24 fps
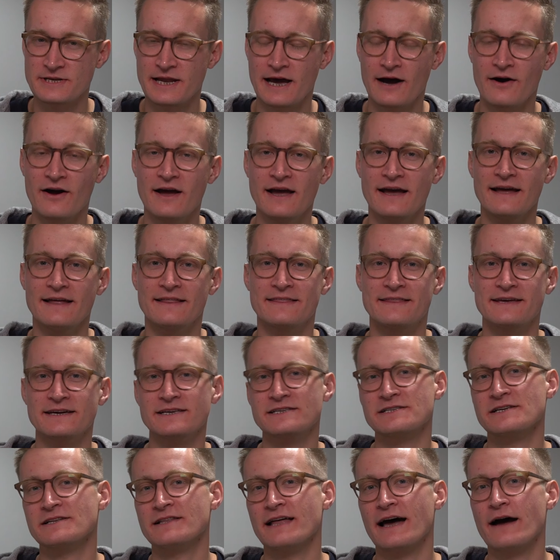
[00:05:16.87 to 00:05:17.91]
Now,
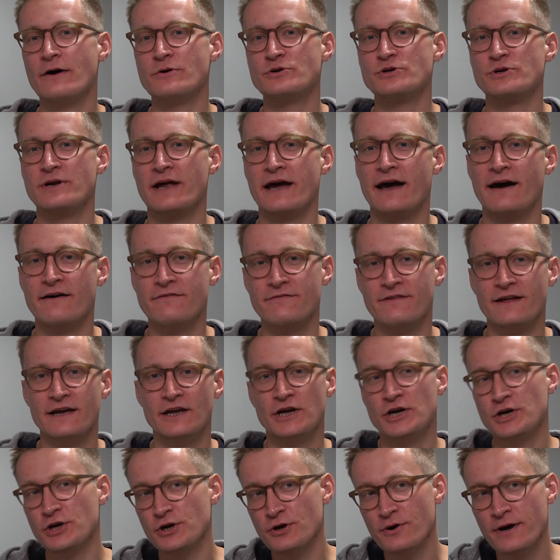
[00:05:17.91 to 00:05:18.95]
this allows you to have
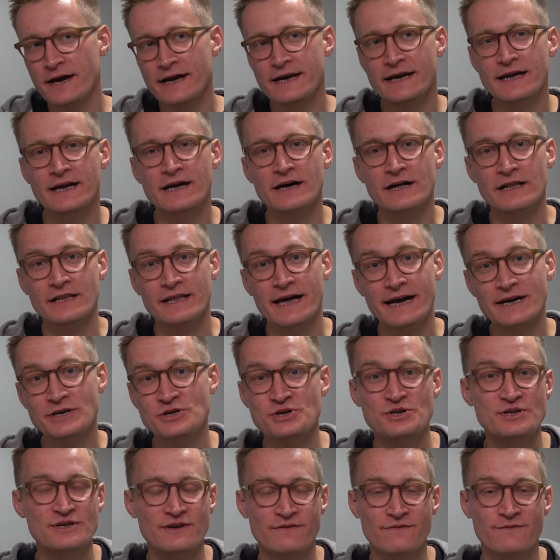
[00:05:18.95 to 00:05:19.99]
like curated
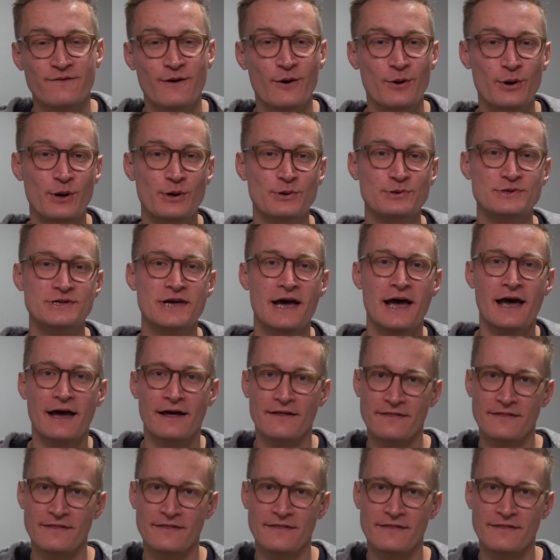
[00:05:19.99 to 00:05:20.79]
collections of photos